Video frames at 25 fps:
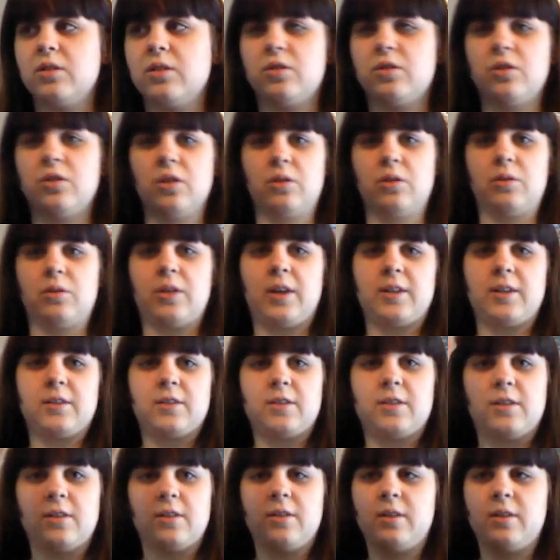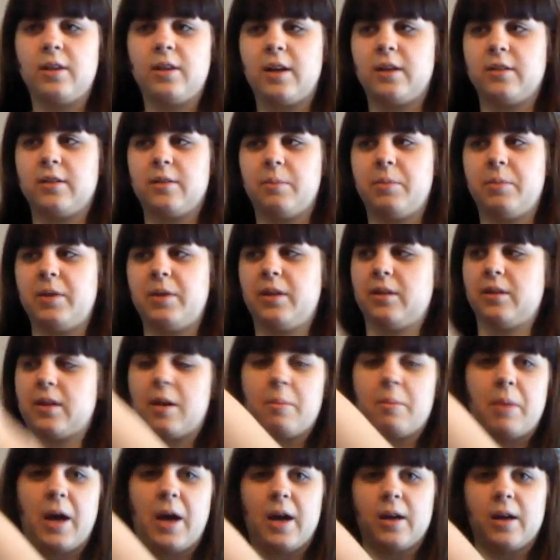So that's ends up being
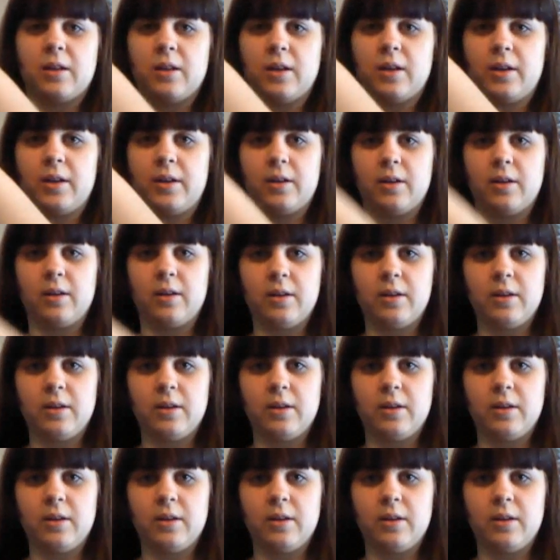that back line